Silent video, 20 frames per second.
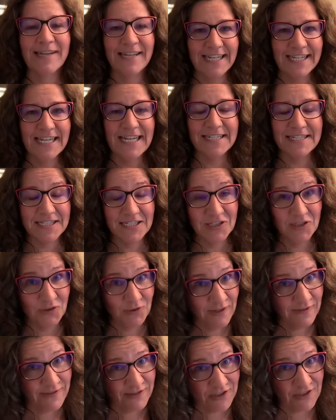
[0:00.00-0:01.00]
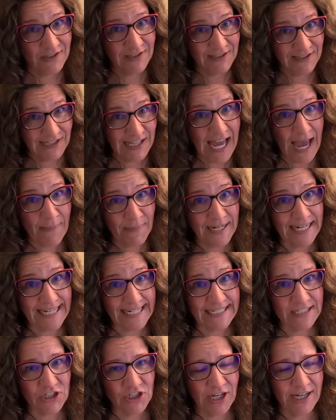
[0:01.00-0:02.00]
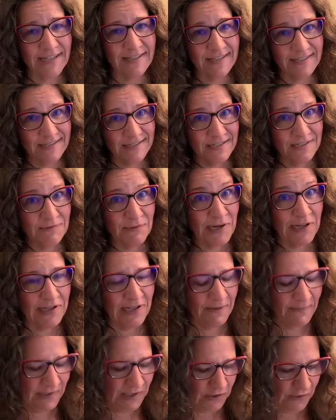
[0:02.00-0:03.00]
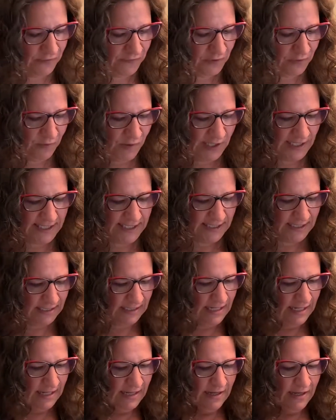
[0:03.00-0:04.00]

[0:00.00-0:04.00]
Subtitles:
And yes, I do have a laminated checklist as well. Let me know if you want it.